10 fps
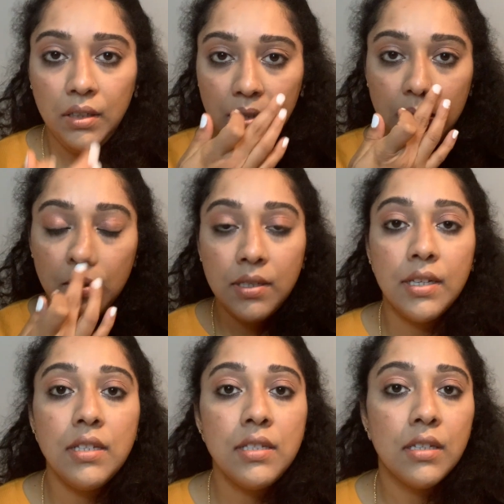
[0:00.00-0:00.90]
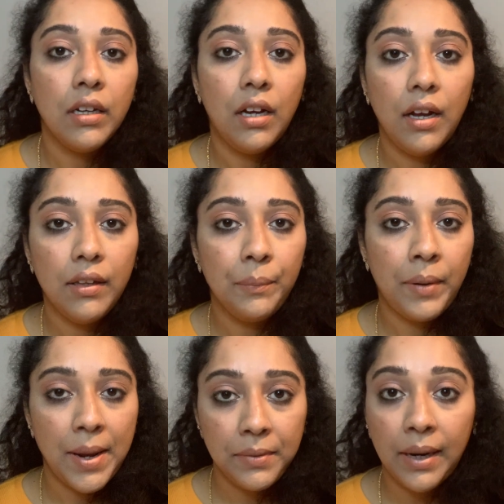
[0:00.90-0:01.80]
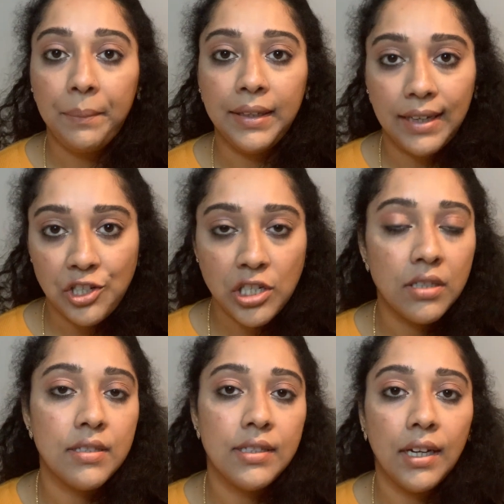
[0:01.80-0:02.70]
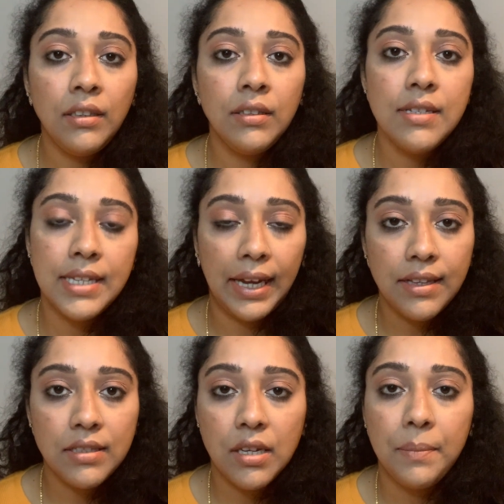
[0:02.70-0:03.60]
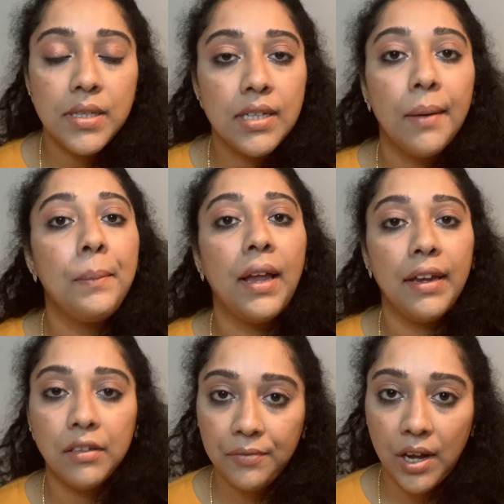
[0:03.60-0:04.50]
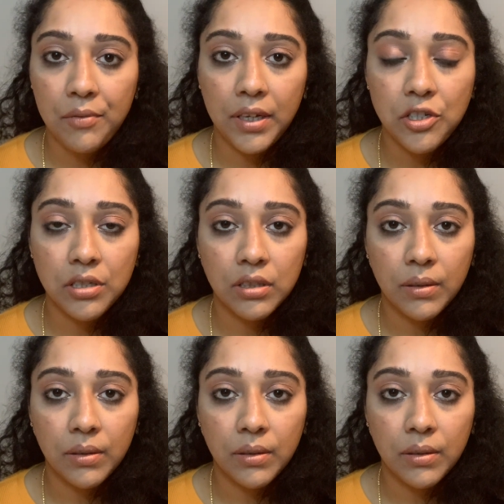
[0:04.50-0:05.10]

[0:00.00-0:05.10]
So since primer application is done, second step is applying a foundation.